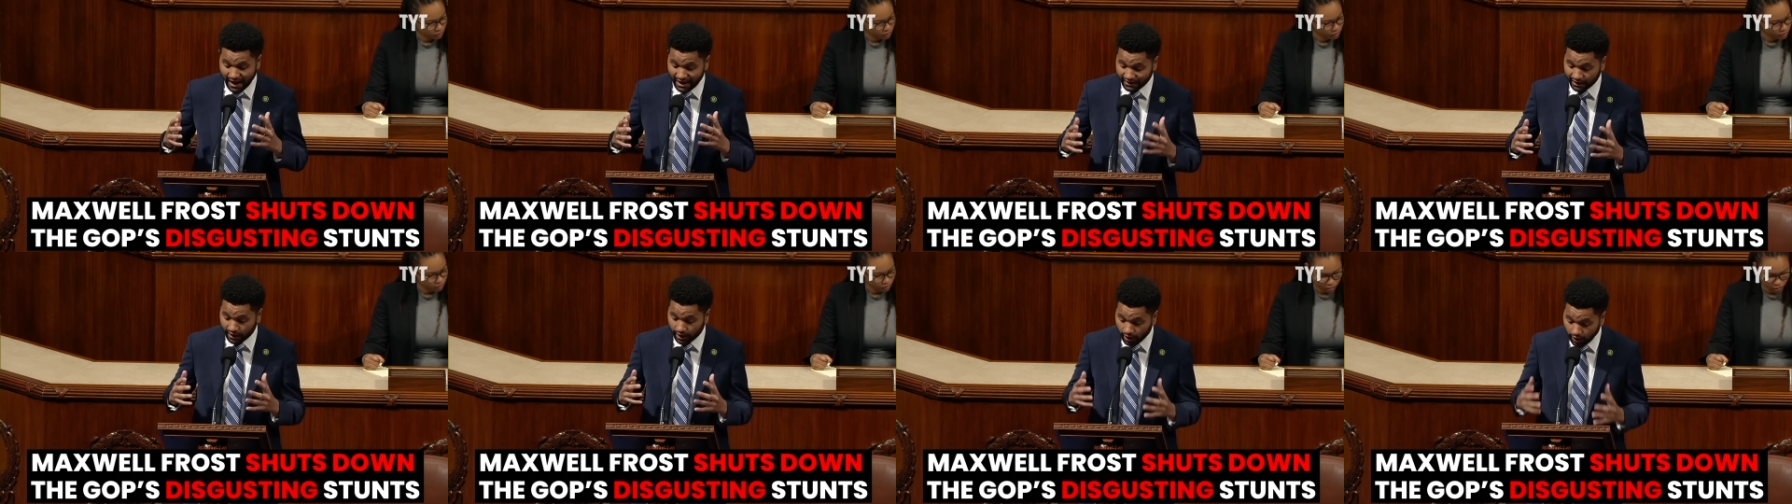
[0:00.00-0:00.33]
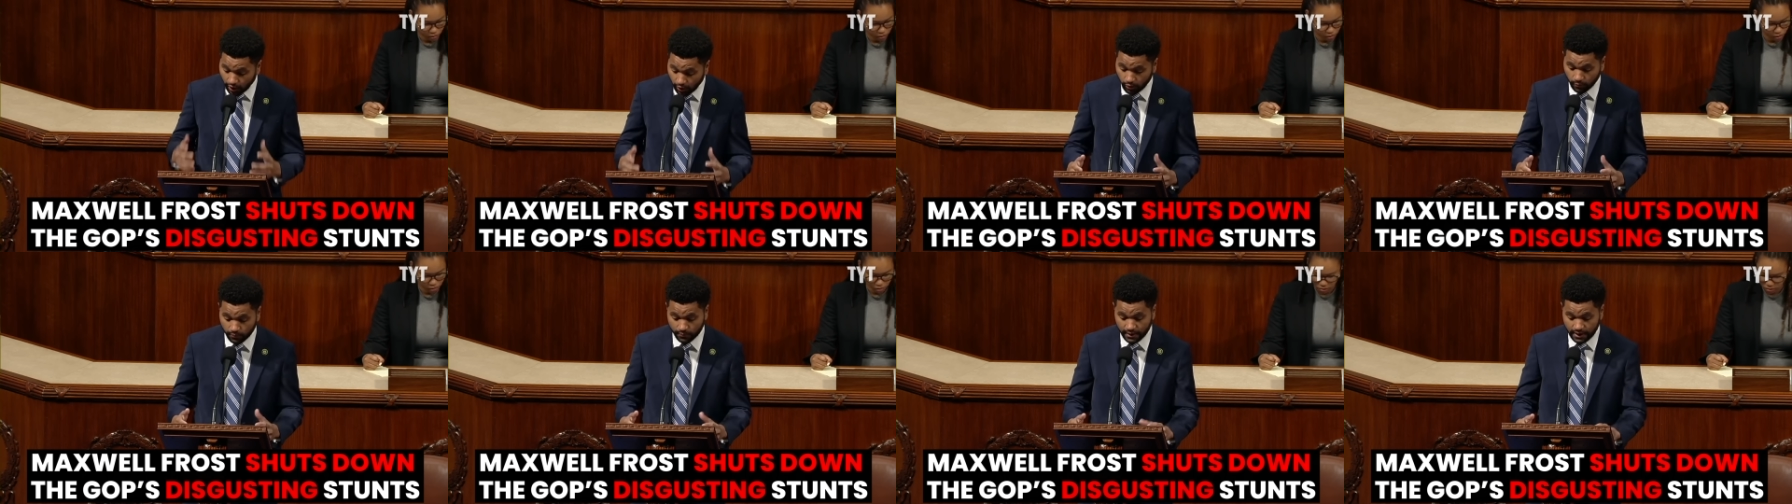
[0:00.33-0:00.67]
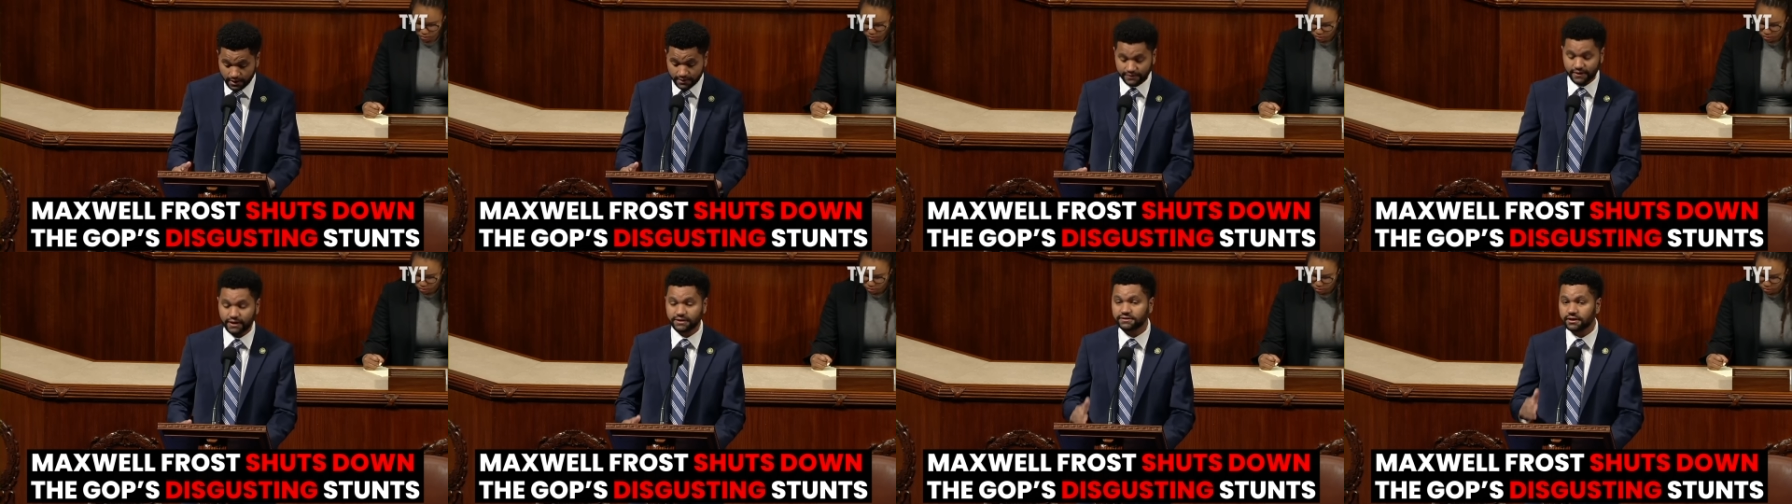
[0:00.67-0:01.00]
I
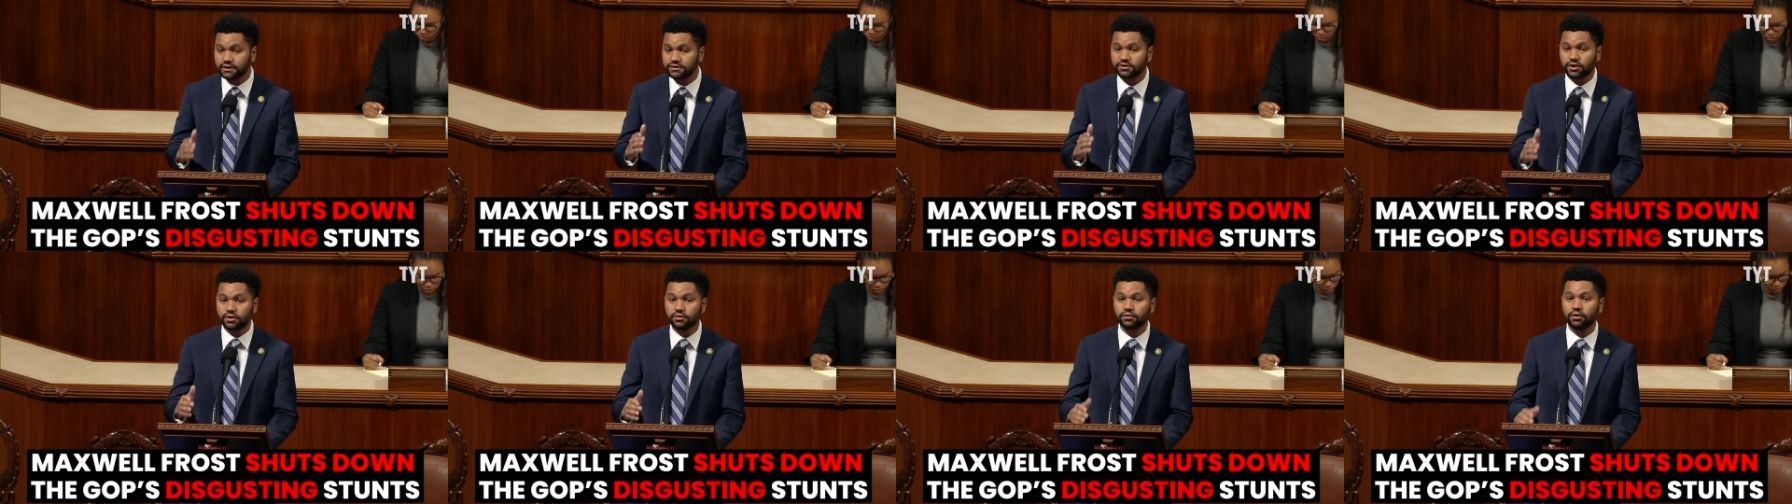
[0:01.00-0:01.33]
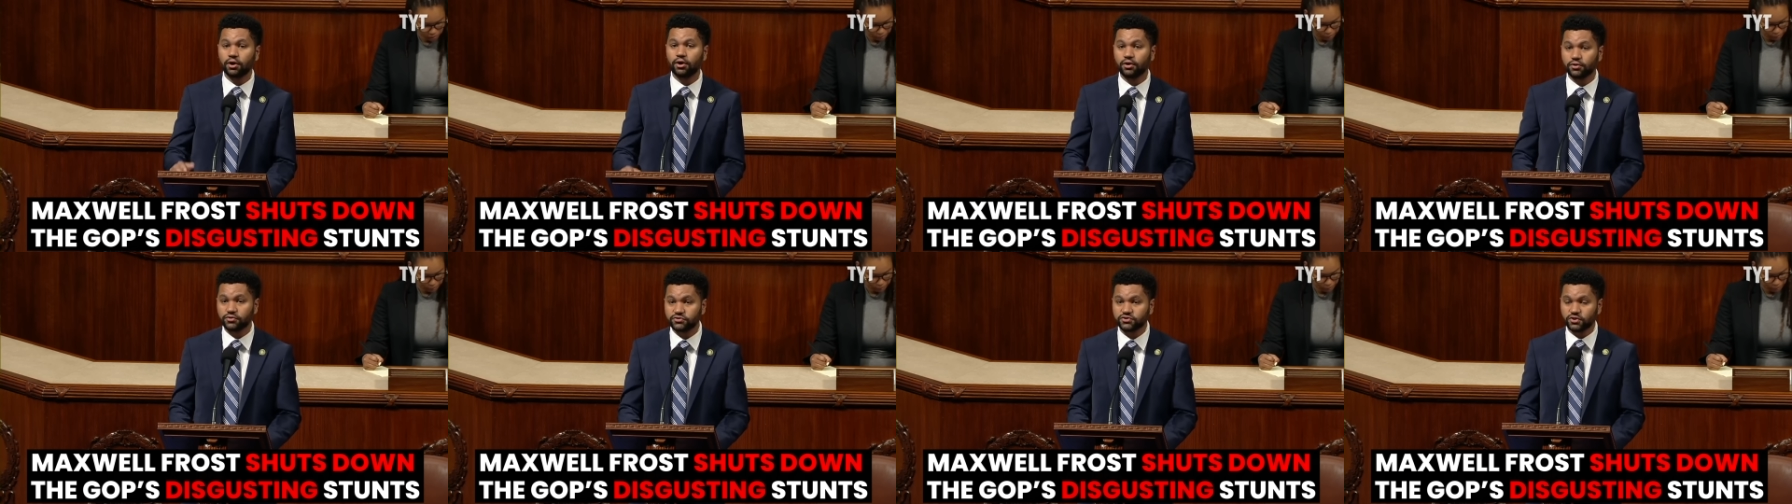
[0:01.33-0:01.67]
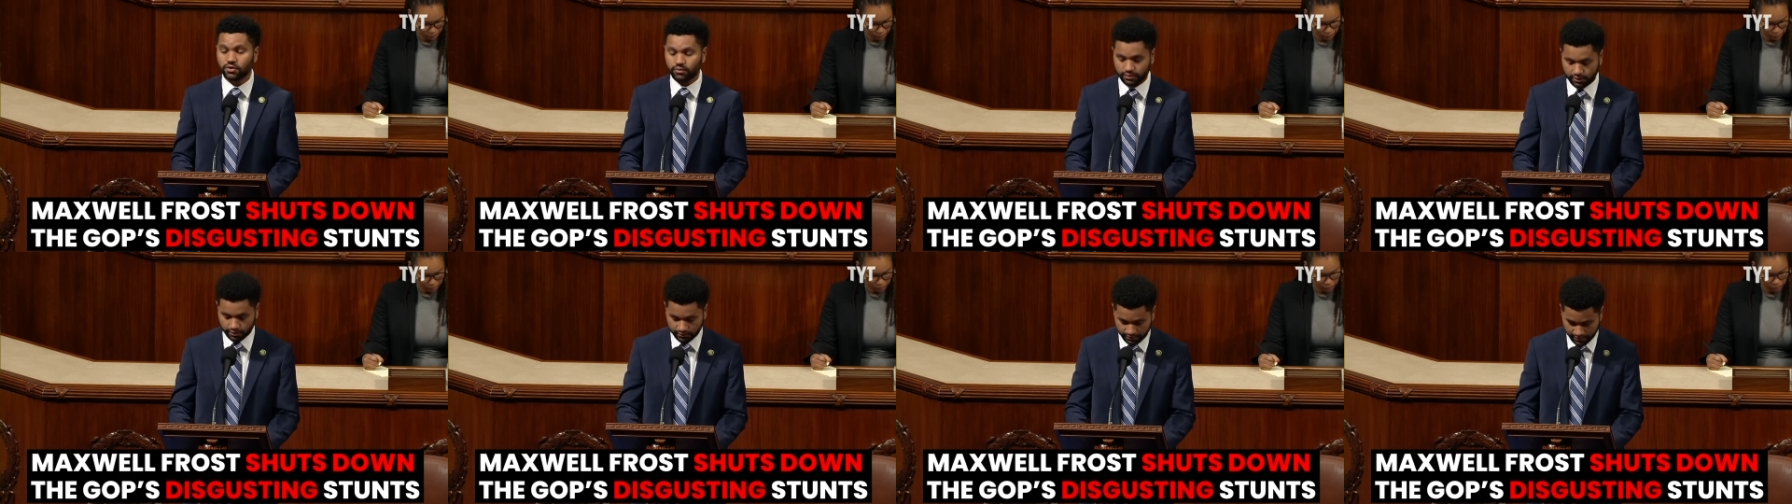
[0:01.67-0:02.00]
hope that they don't
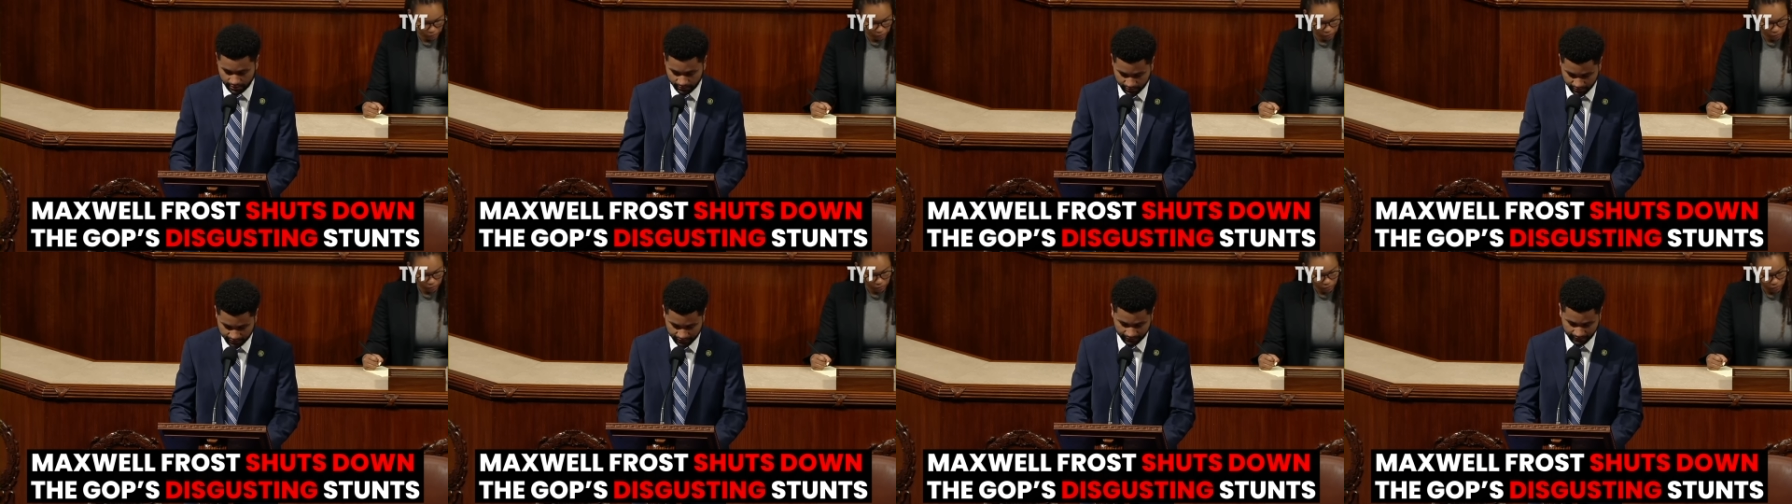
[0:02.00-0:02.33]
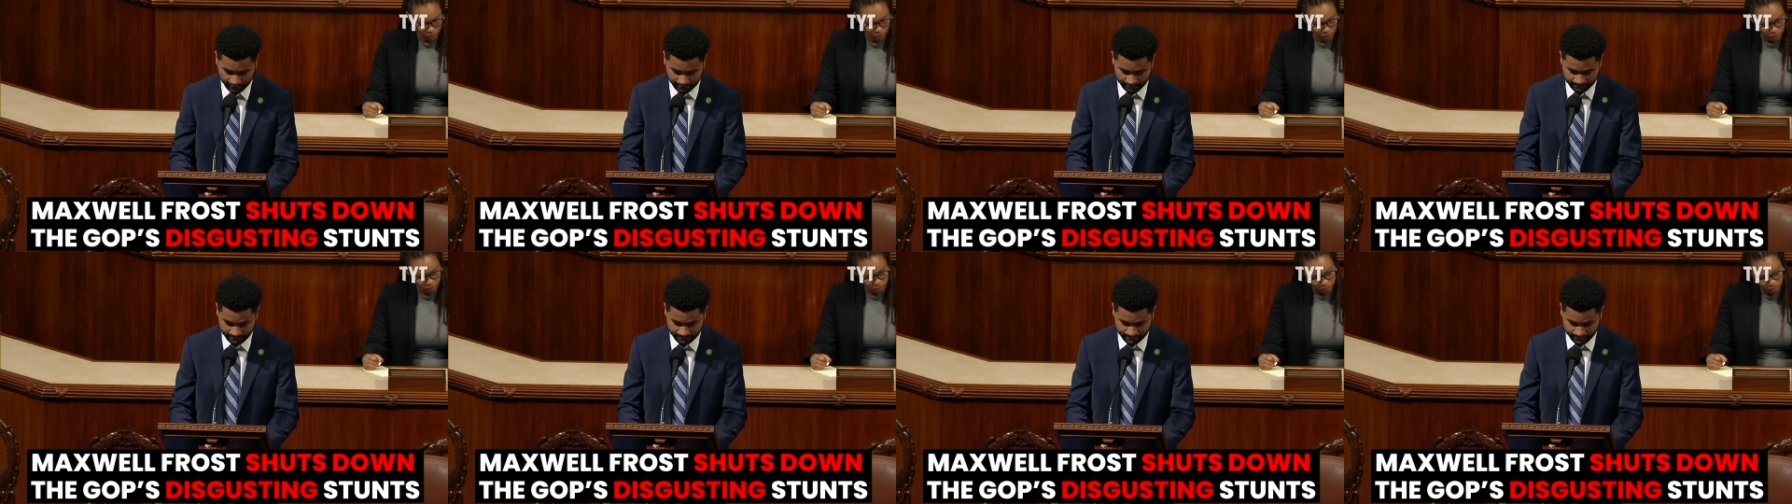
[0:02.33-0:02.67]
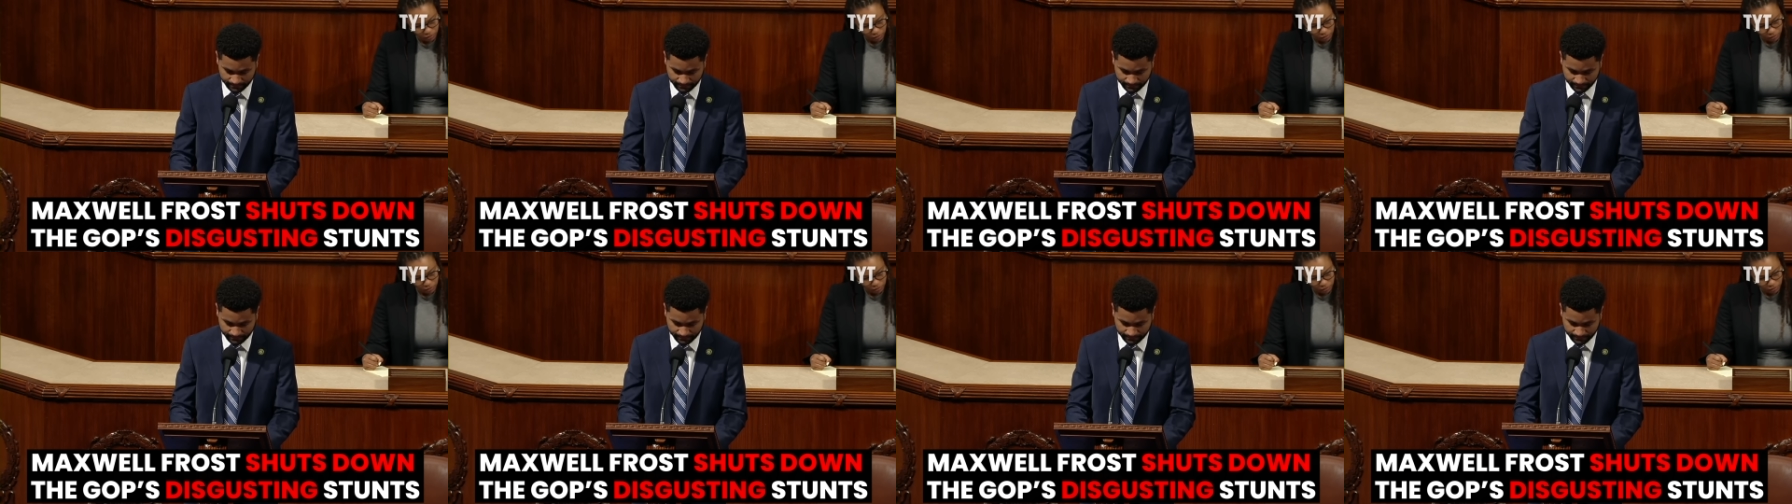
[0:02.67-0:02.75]
also agree with it.